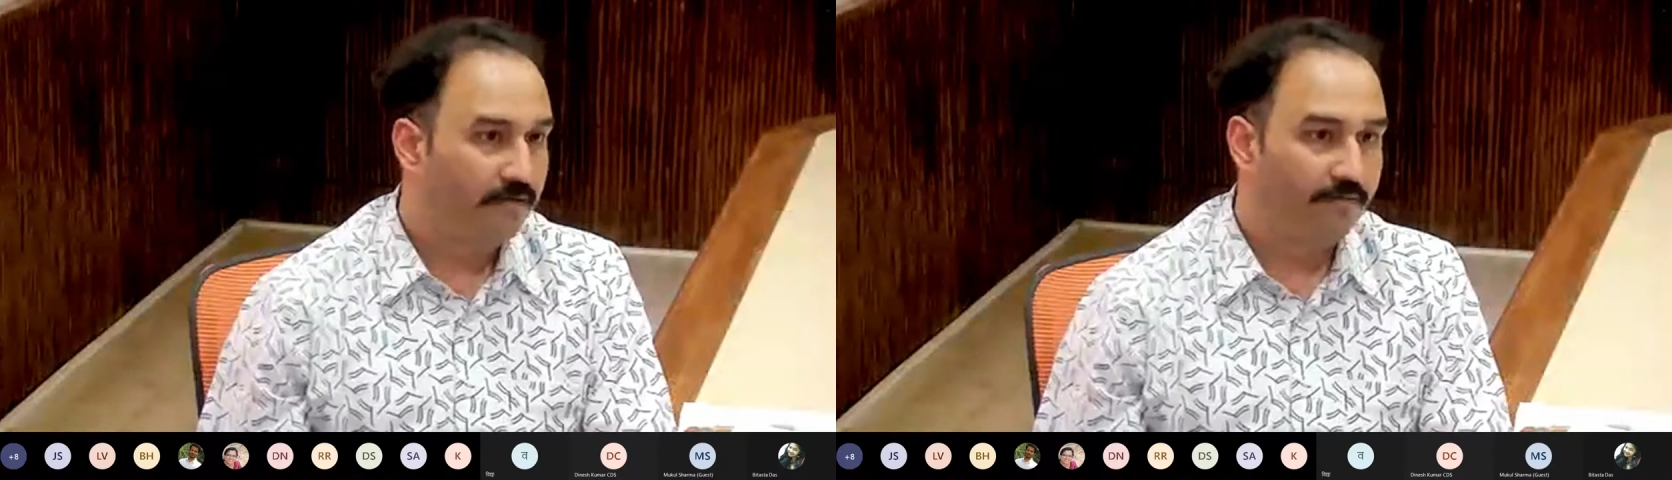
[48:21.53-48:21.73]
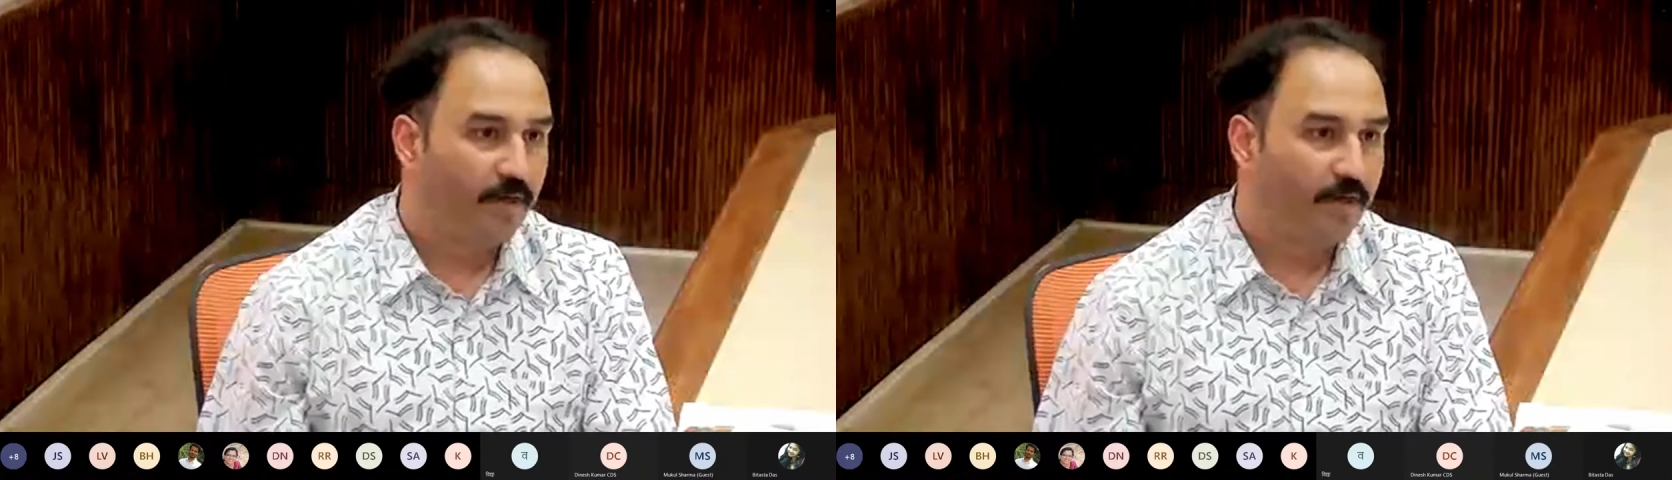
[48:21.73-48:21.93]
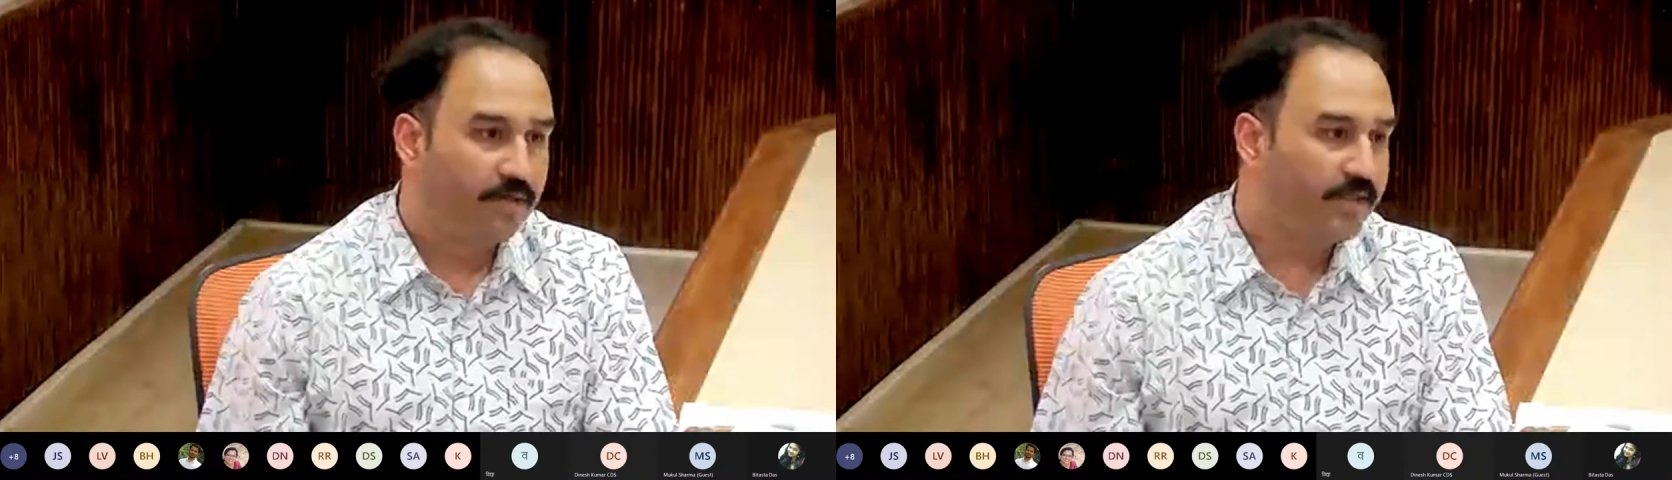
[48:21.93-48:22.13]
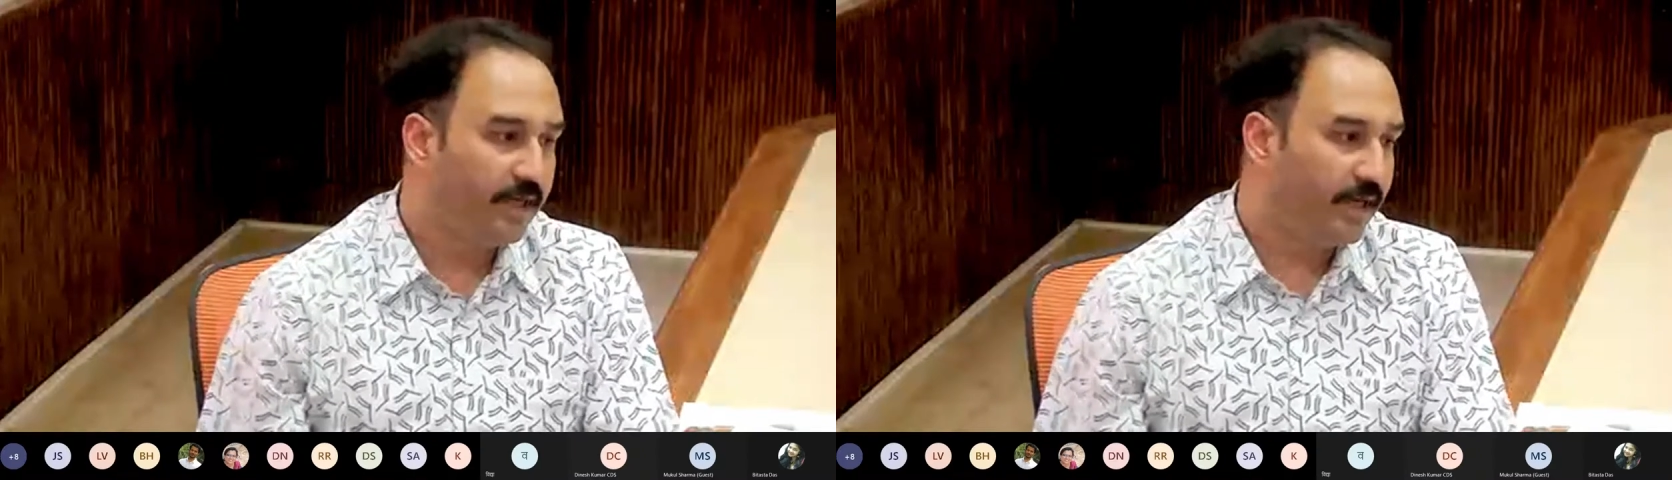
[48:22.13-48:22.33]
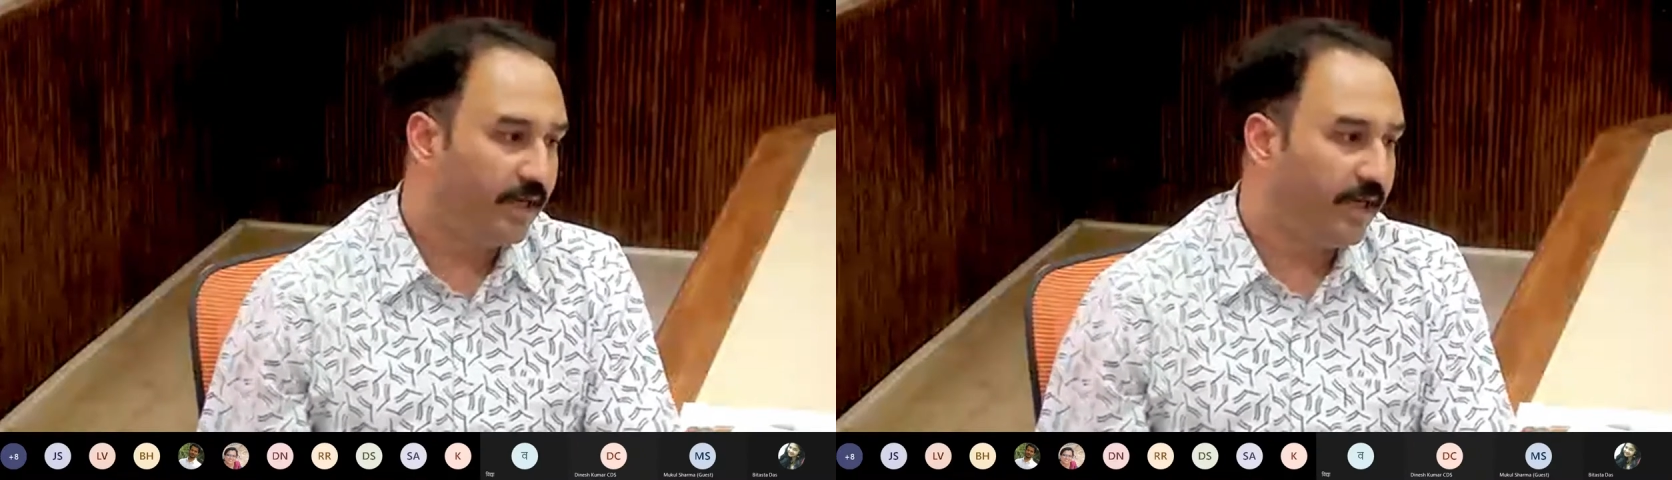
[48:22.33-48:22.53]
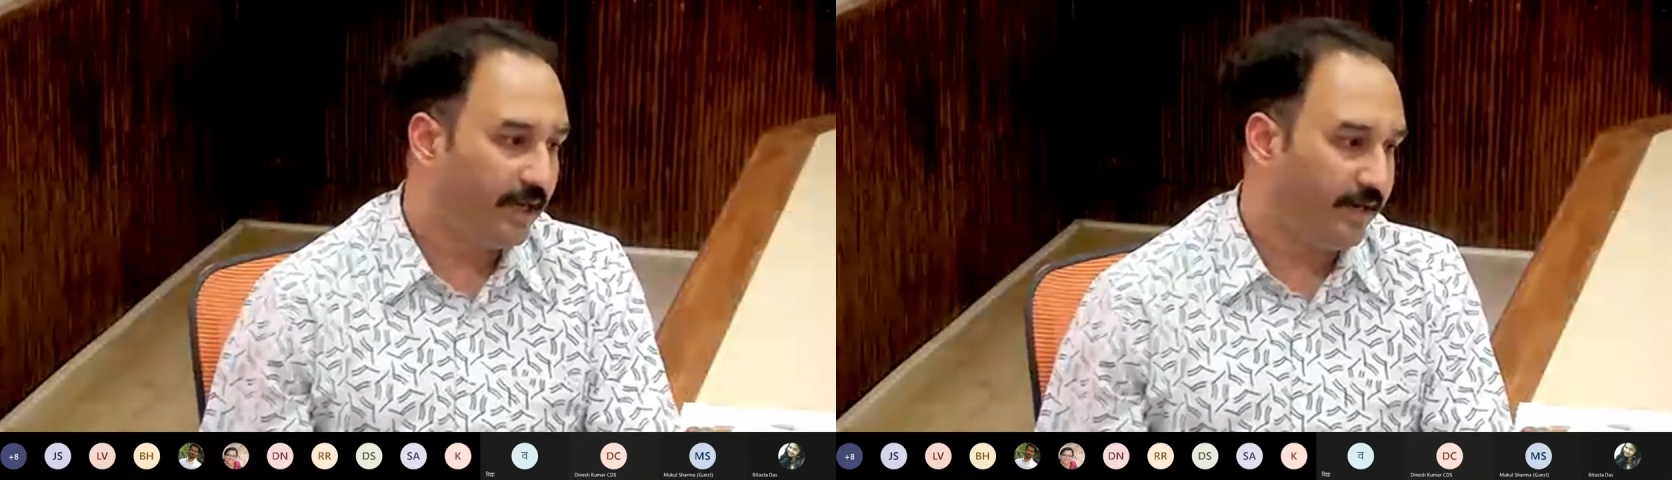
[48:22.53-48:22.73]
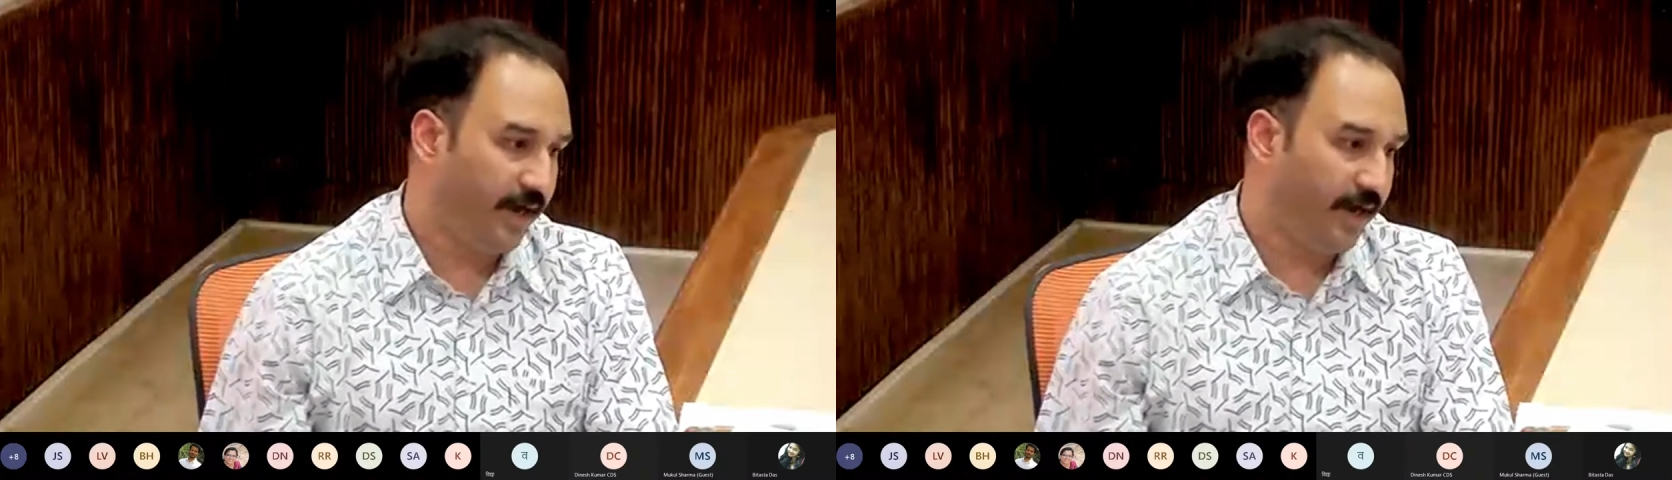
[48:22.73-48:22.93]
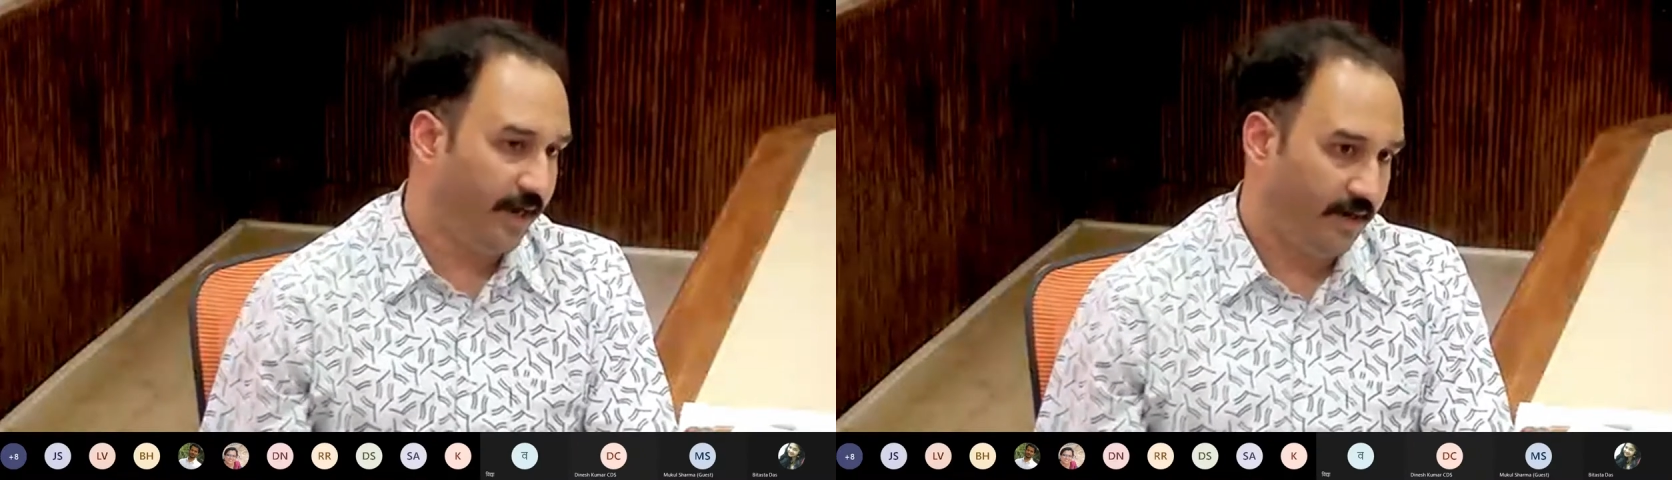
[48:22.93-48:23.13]
we don't see really any
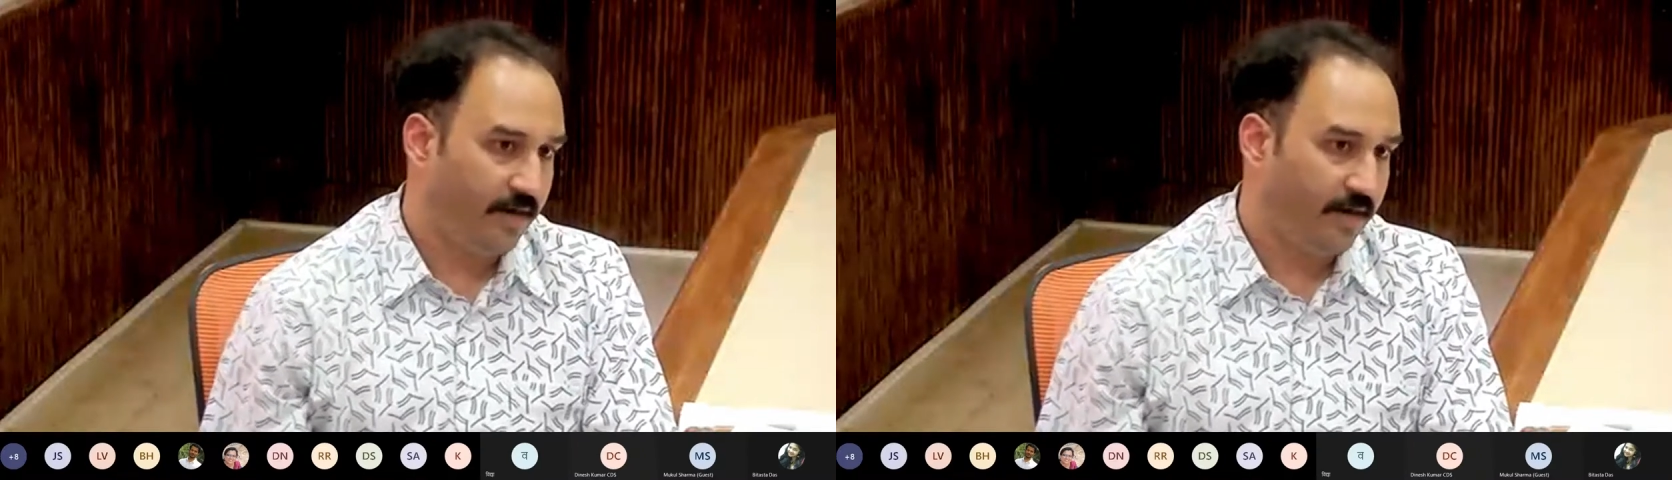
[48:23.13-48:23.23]
trend.